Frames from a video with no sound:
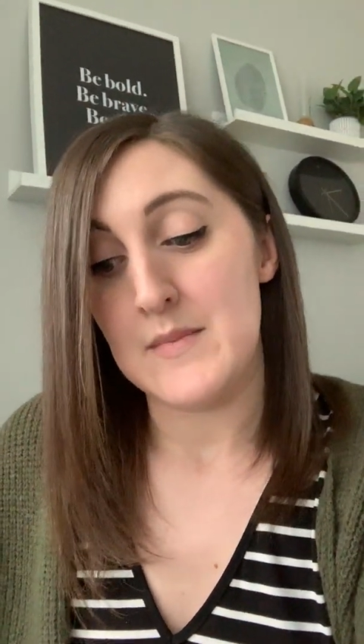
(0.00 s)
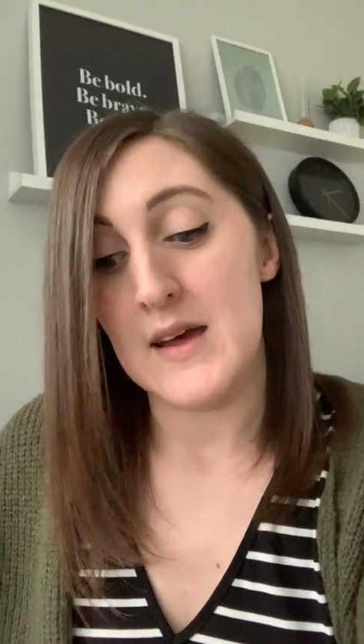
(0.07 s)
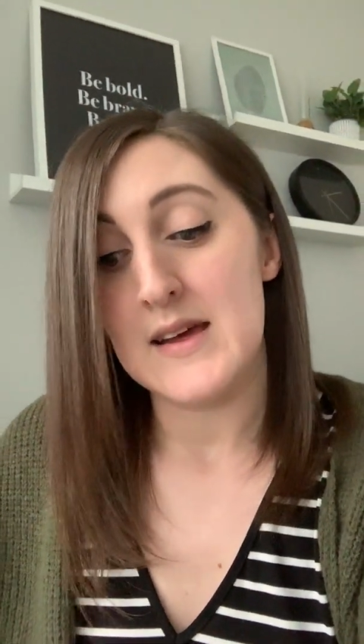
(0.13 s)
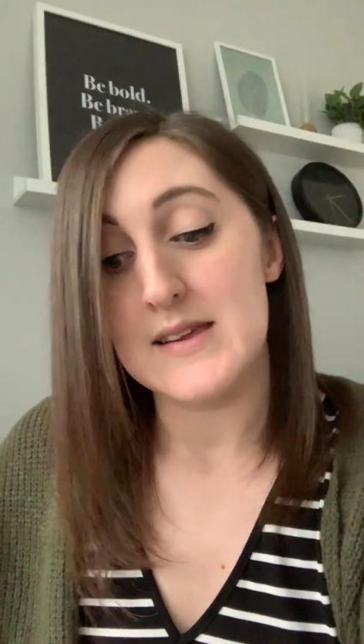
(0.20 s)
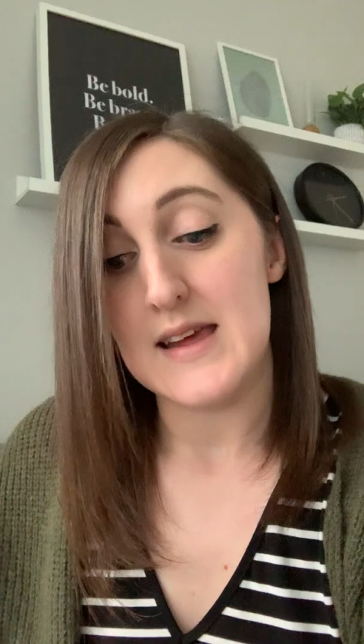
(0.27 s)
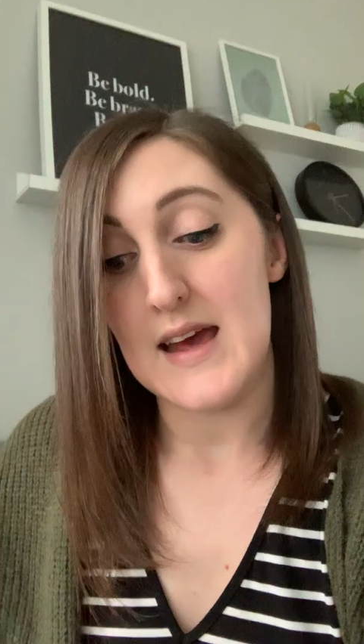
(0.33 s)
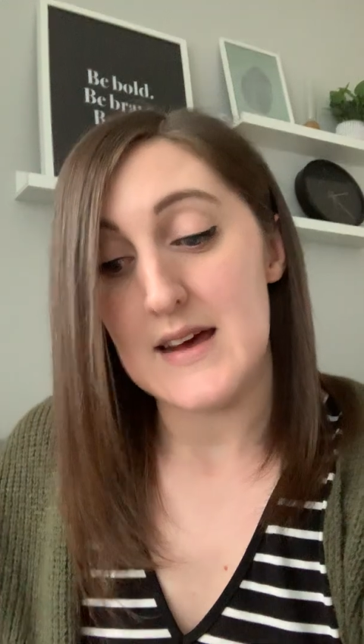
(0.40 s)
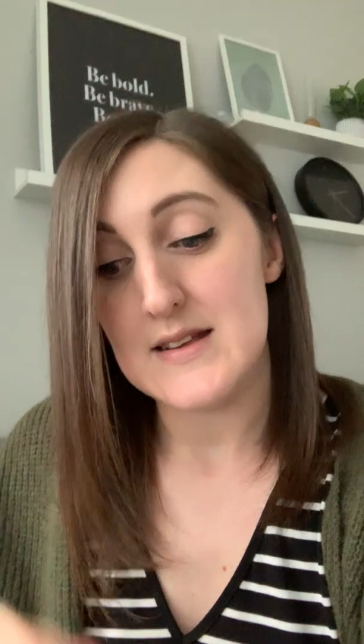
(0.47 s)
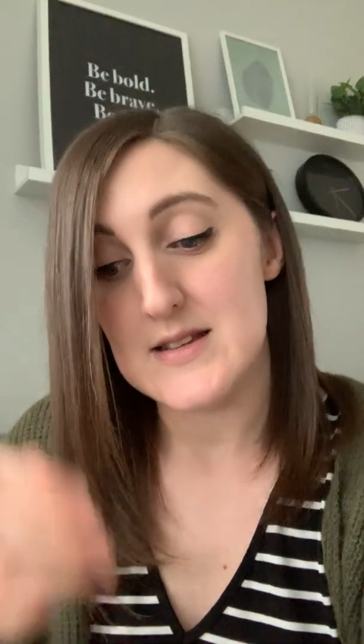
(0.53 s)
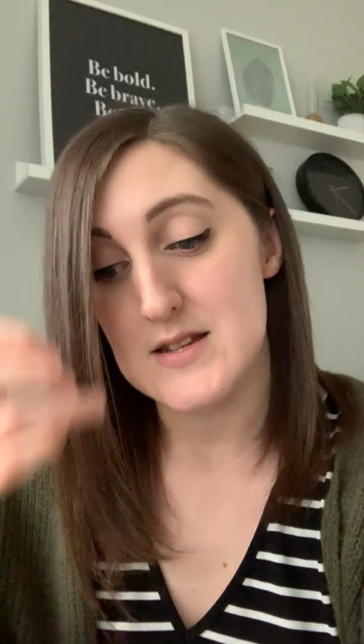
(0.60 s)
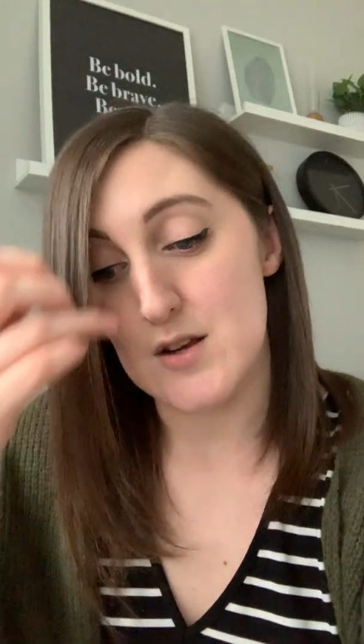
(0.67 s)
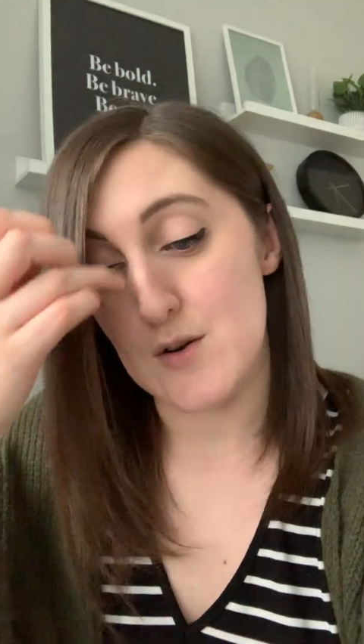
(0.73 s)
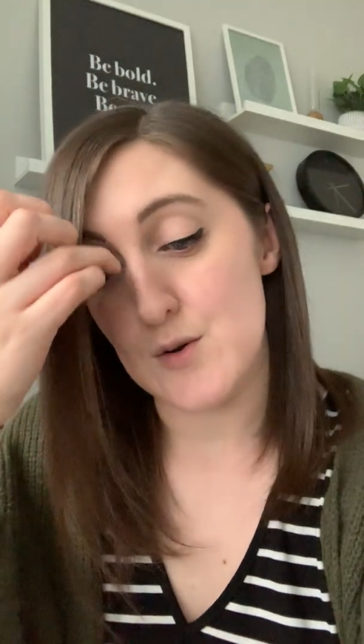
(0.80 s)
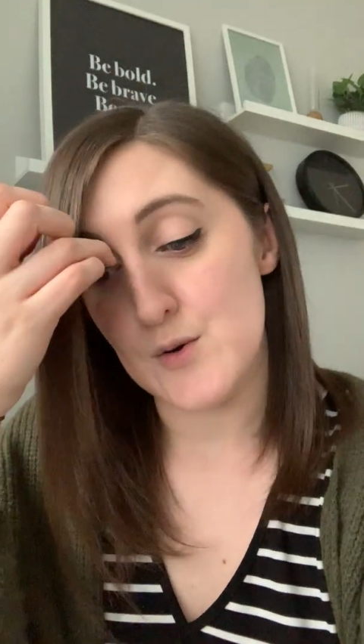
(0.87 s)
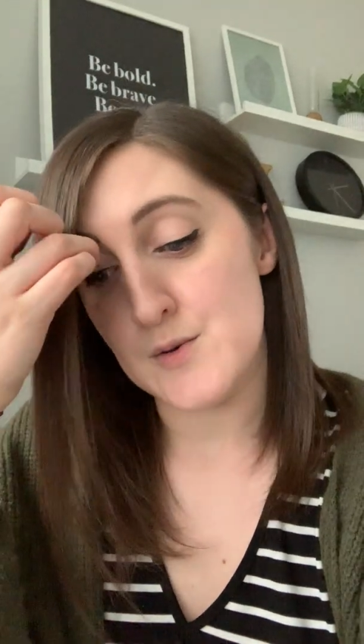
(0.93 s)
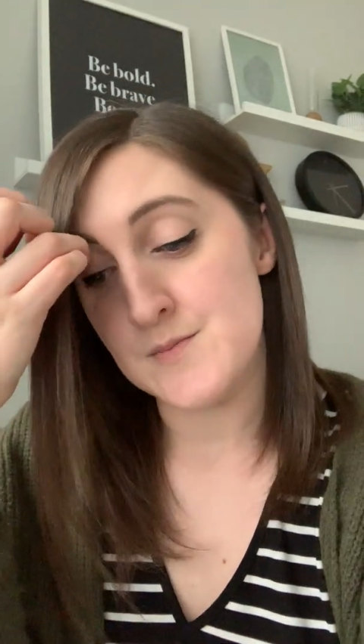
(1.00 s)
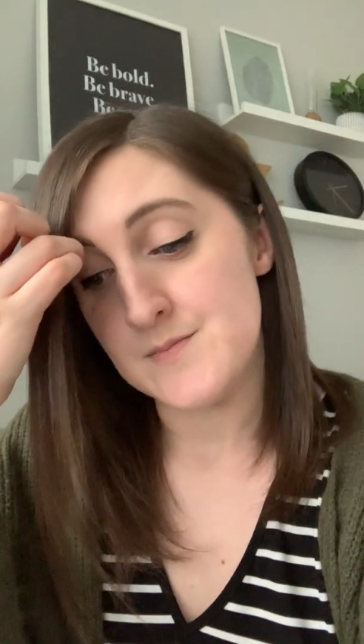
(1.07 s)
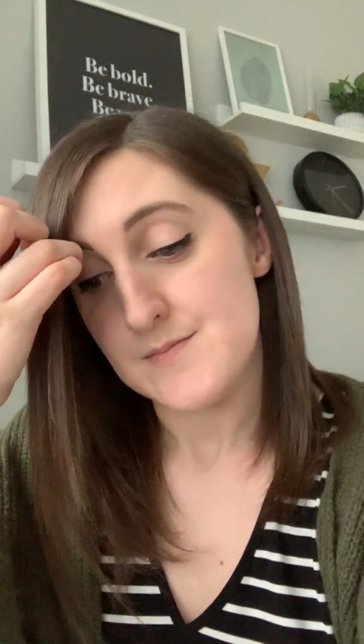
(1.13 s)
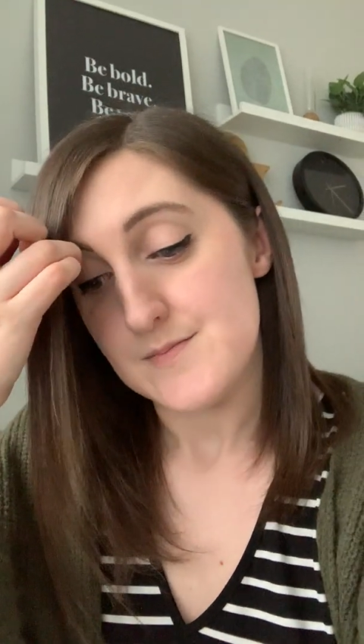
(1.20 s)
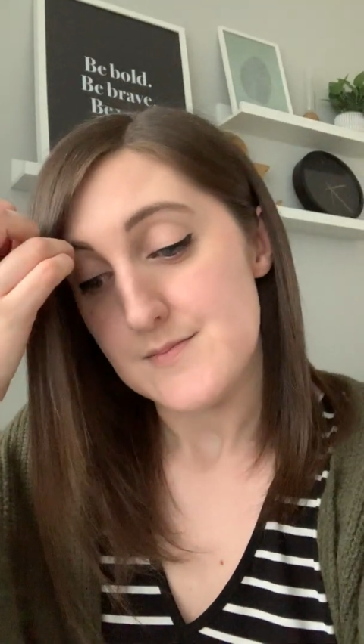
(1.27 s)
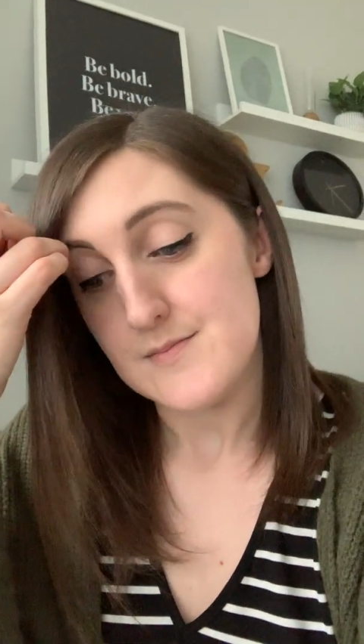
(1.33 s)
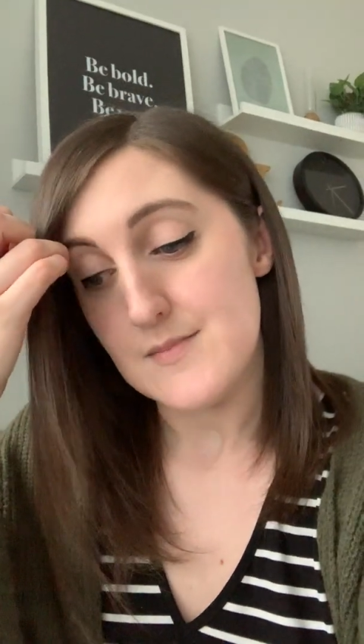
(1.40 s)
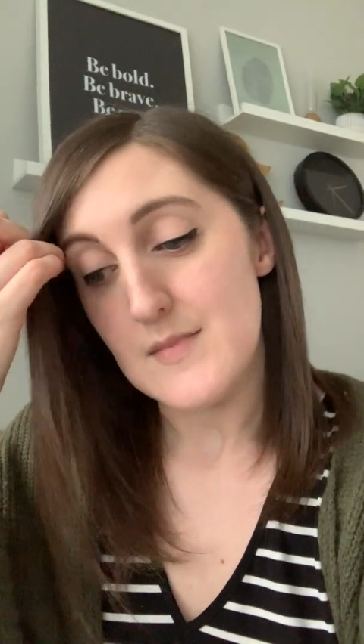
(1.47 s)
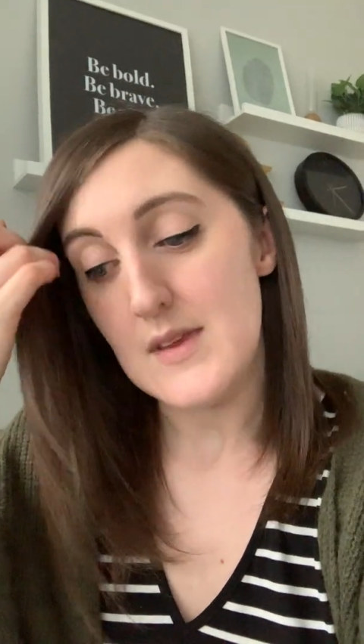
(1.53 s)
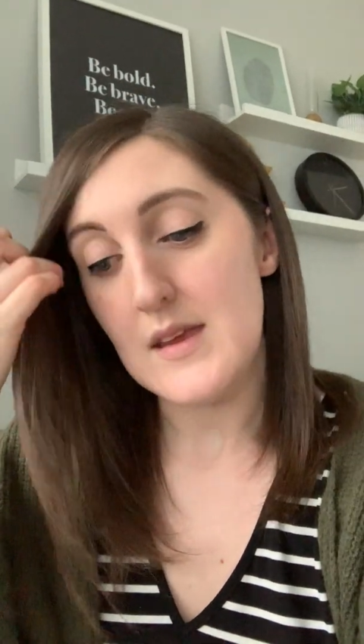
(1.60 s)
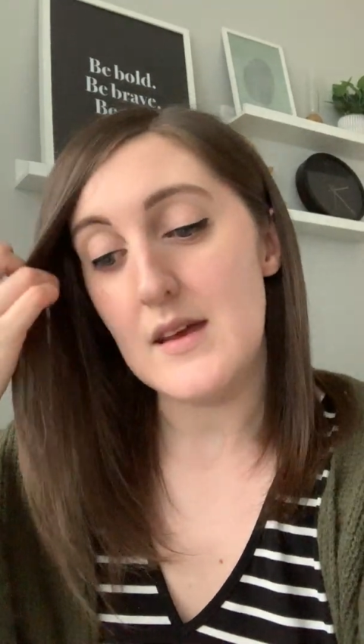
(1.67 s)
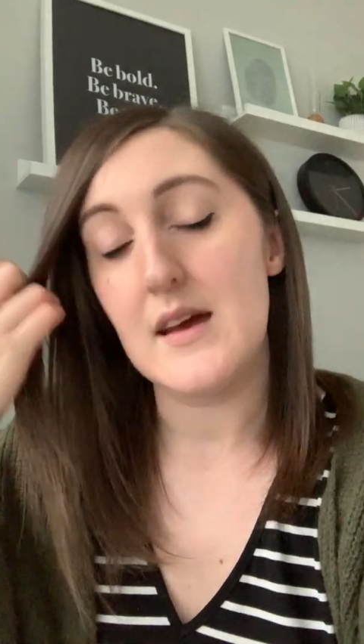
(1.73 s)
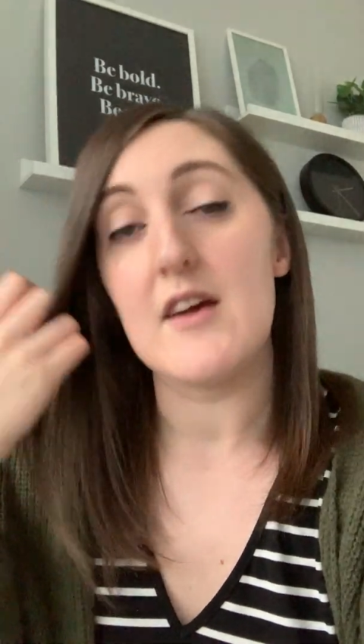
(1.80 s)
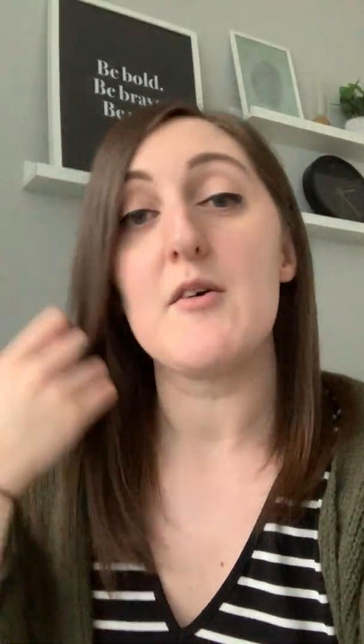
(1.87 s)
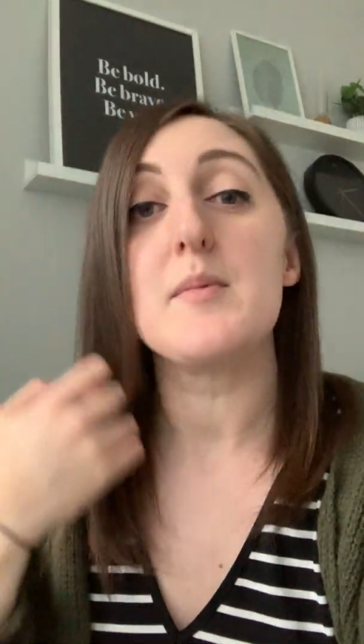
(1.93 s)
Yeah, so
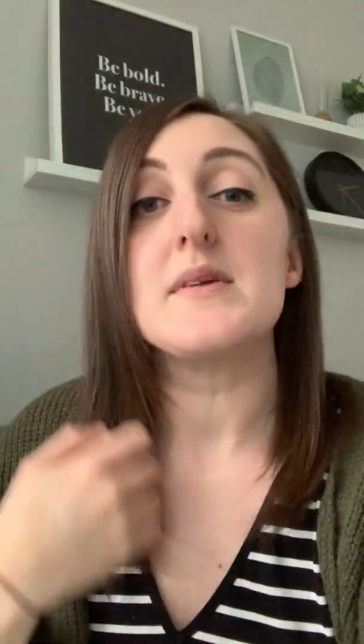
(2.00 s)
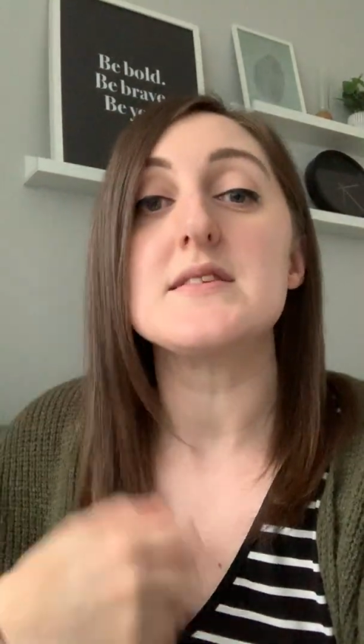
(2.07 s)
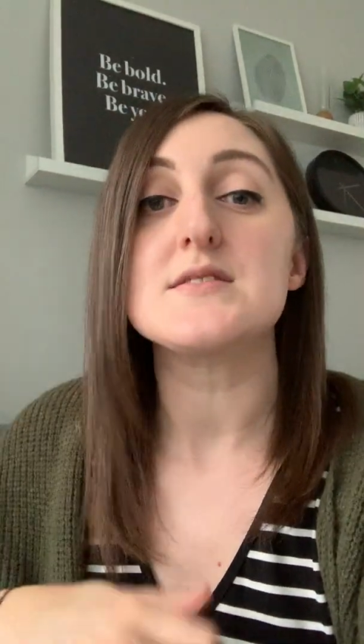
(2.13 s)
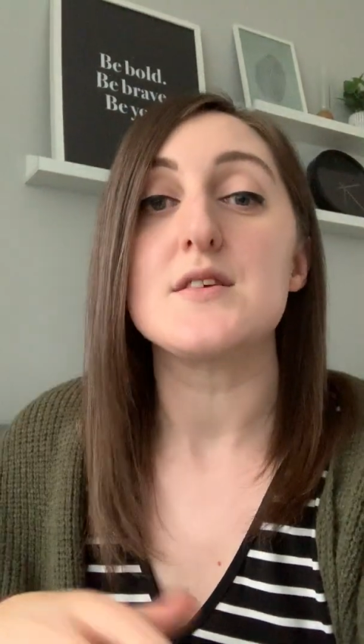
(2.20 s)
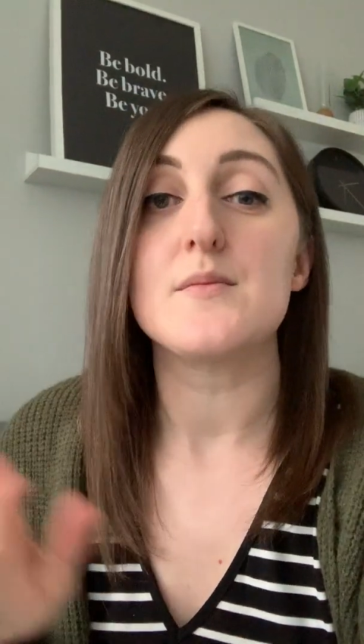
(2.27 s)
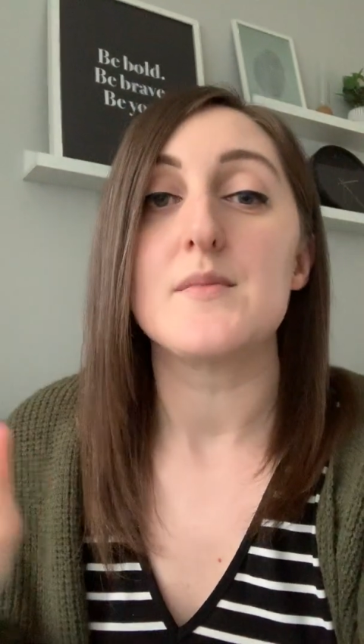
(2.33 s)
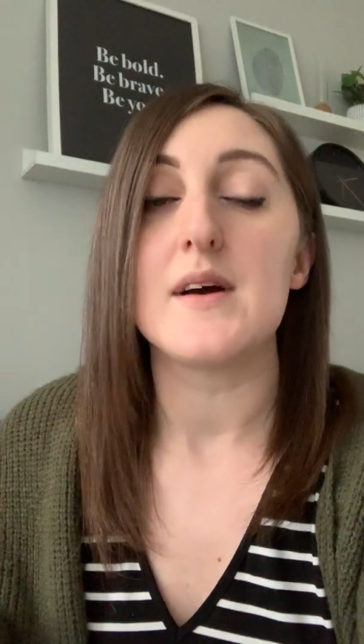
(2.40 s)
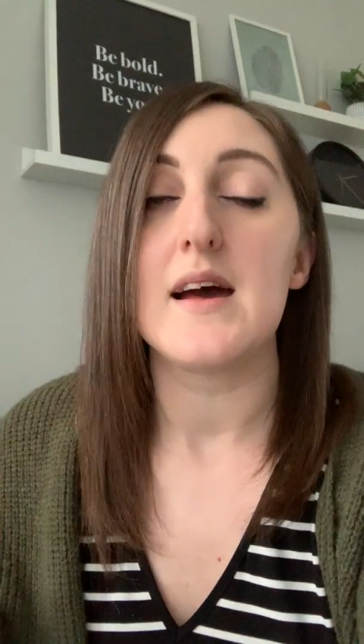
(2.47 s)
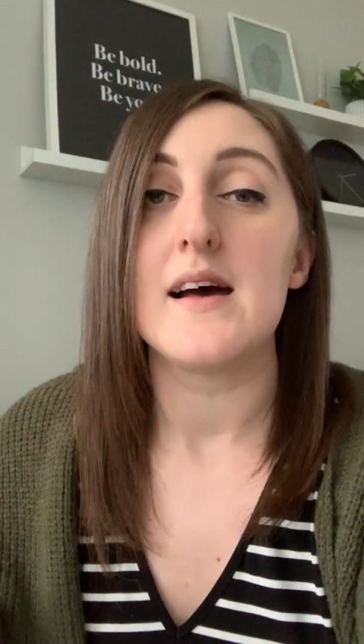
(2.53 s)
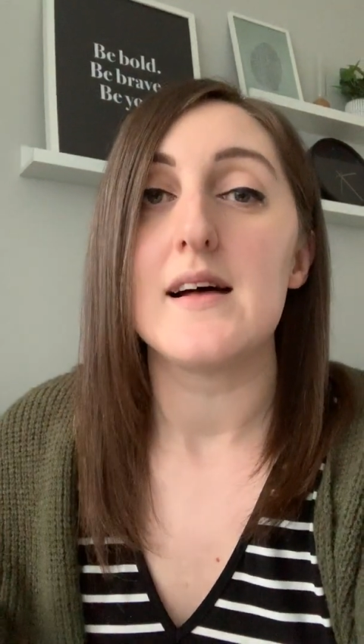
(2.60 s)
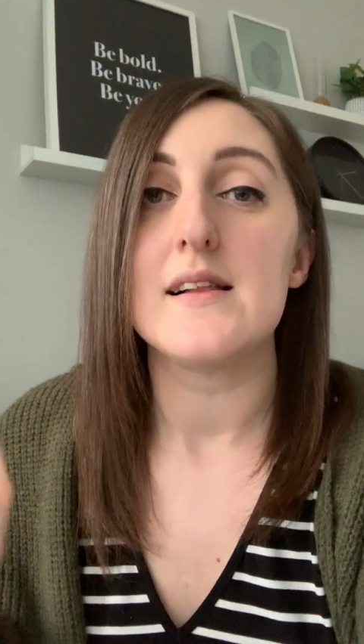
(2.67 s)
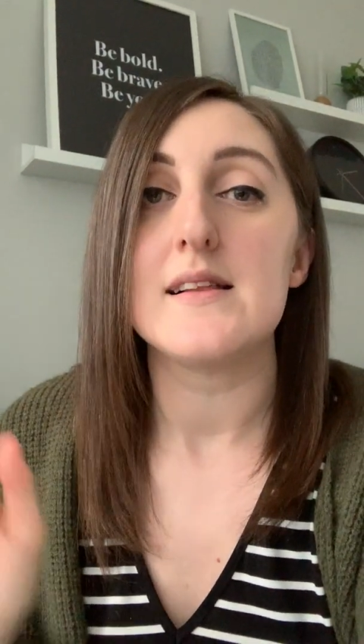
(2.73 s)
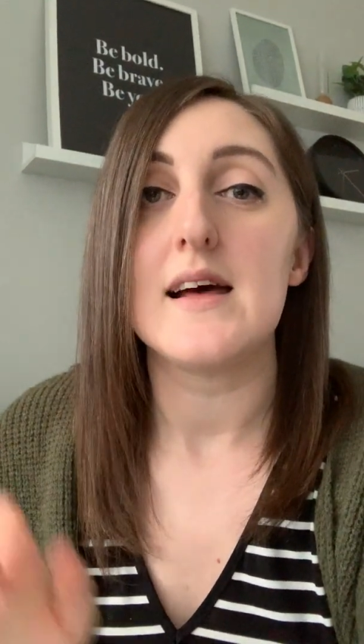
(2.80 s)
everybody's doing well.